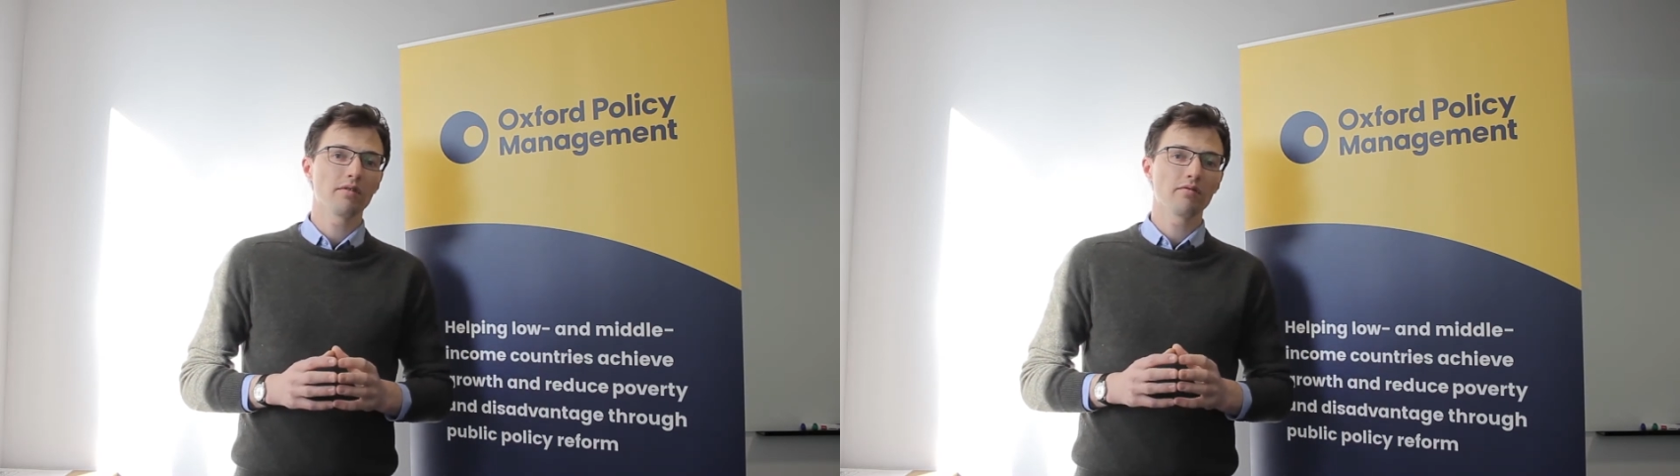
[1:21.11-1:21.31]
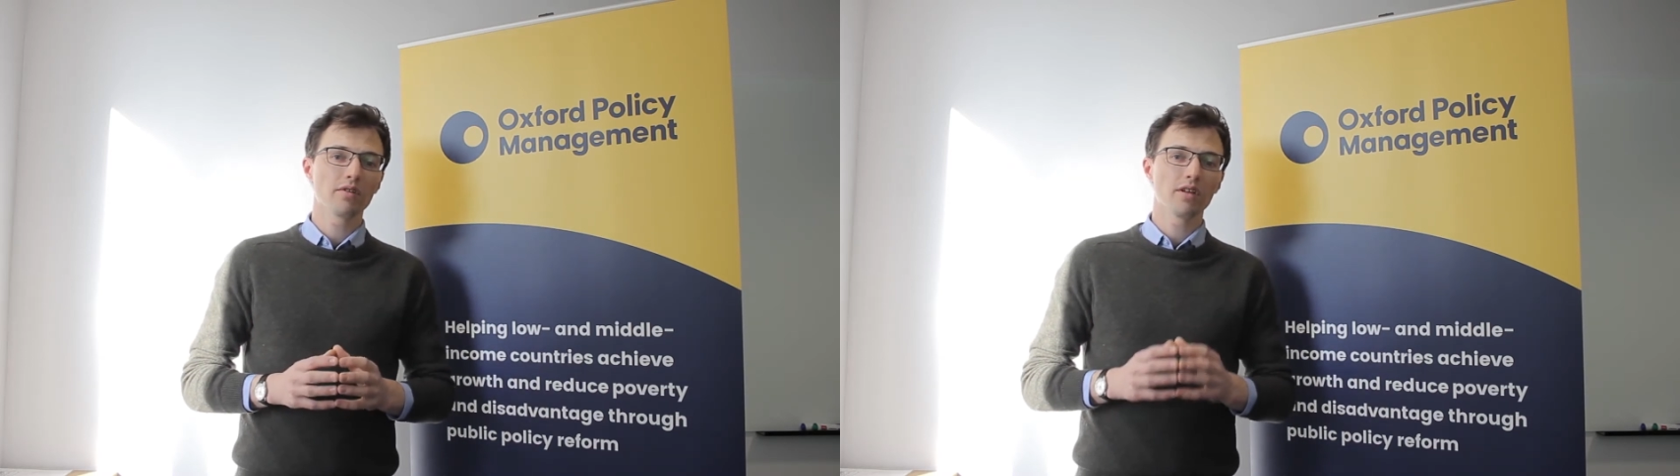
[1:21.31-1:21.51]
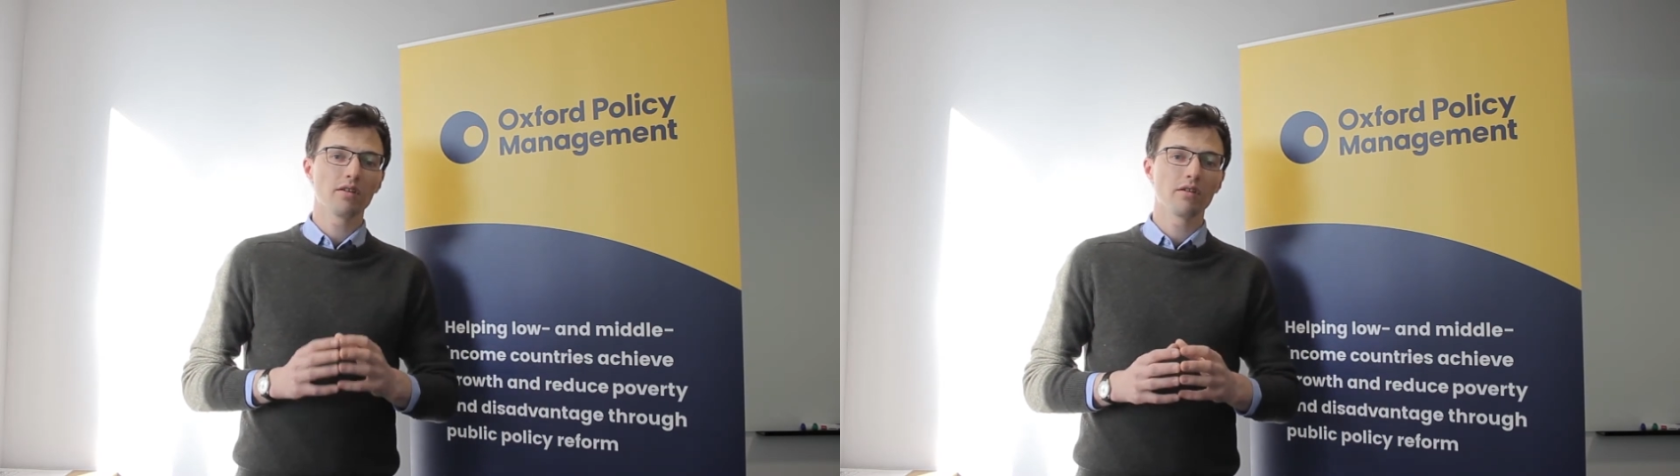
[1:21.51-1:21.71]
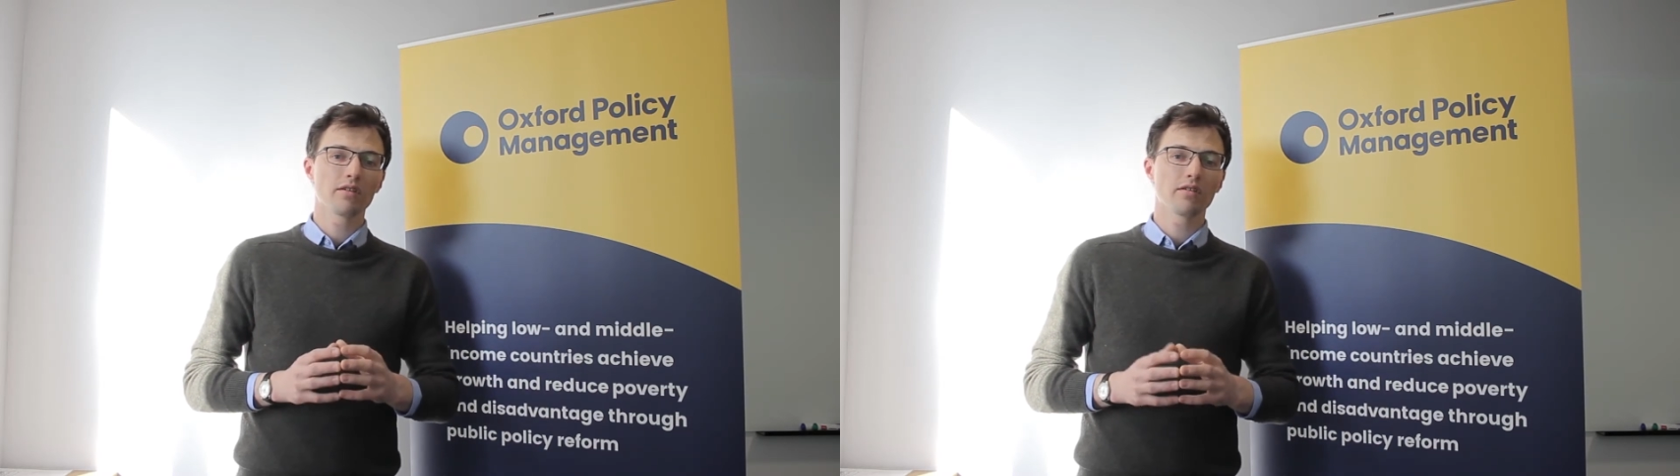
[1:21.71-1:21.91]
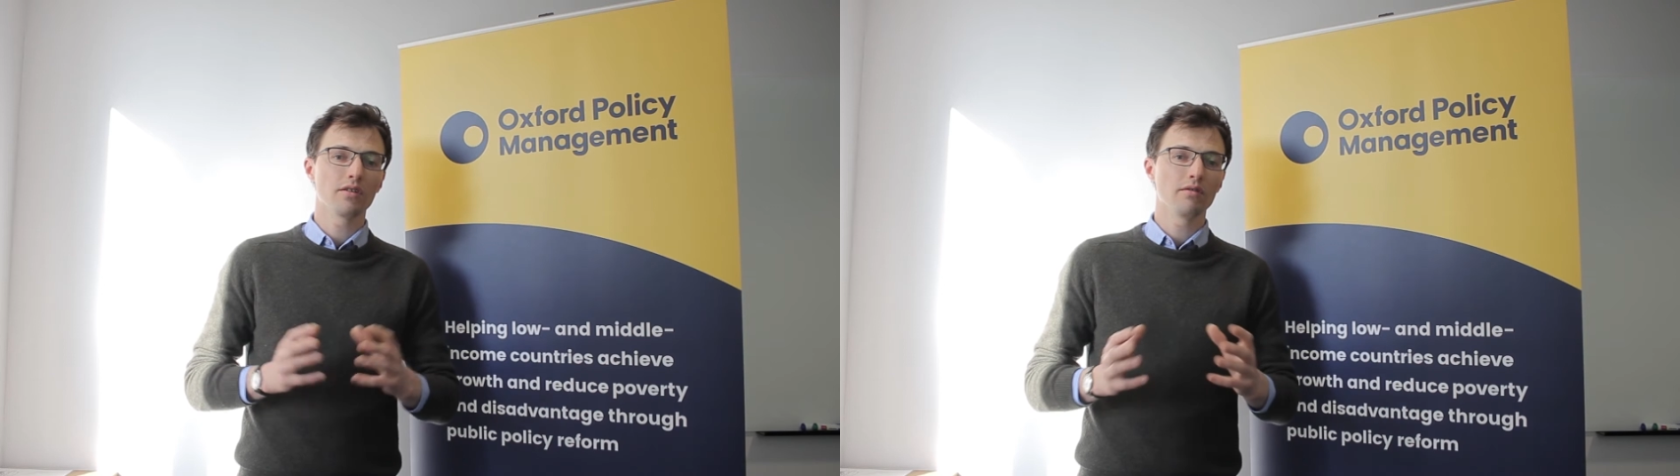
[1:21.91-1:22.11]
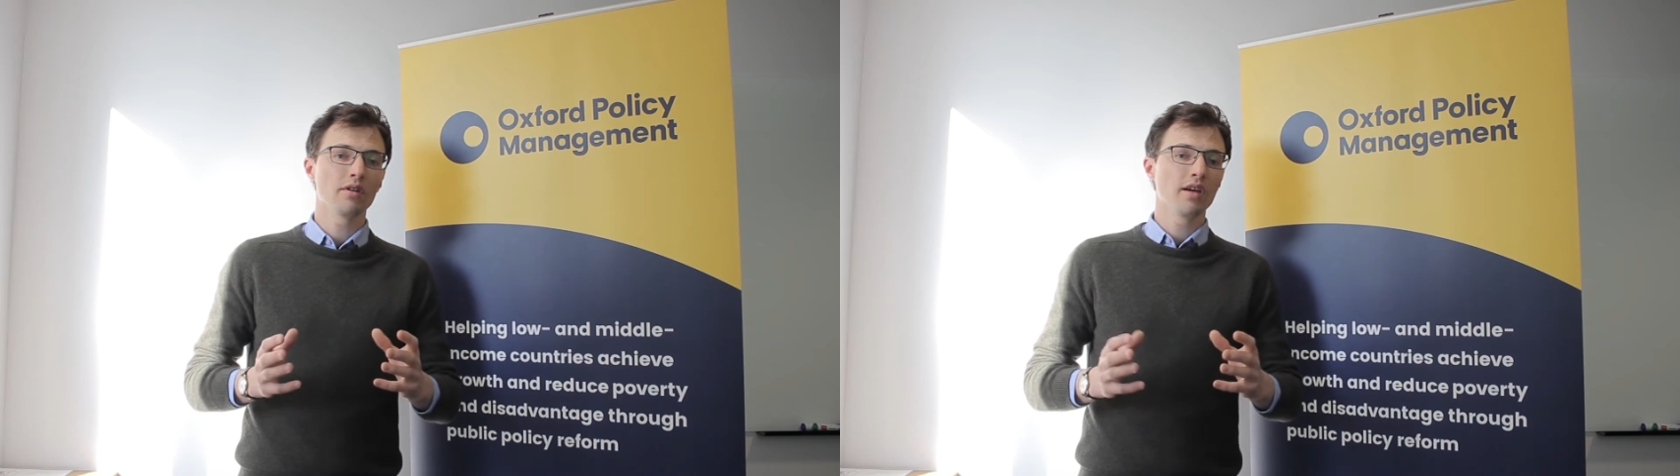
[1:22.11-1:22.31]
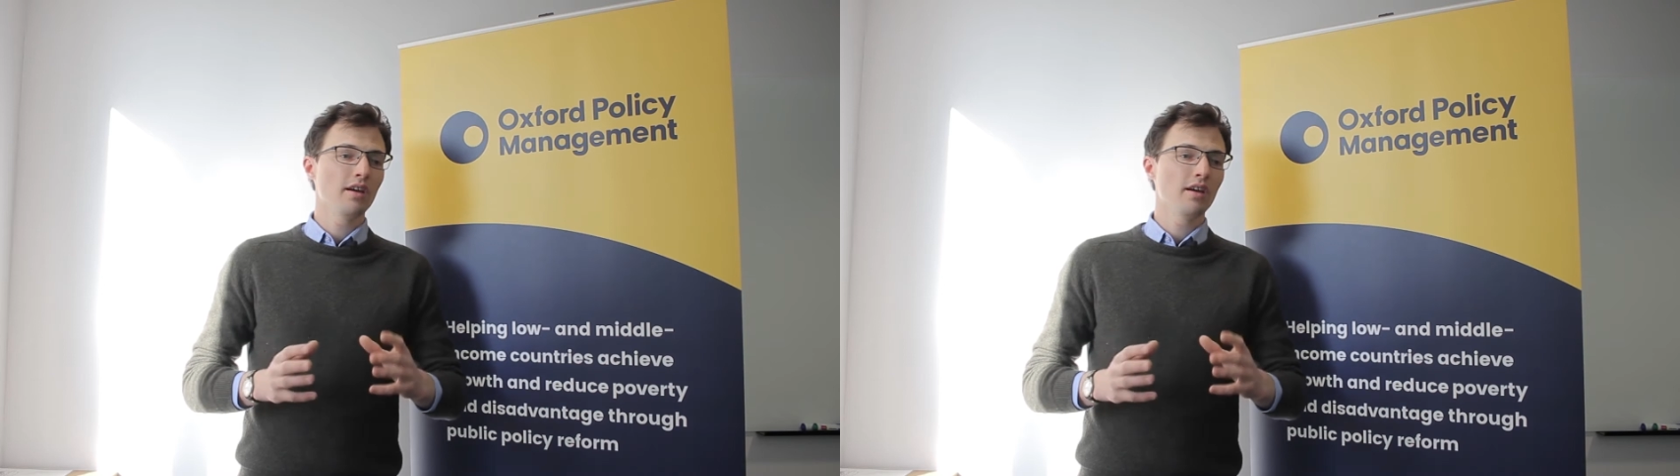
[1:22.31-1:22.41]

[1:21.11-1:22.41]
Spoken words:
we've really looked to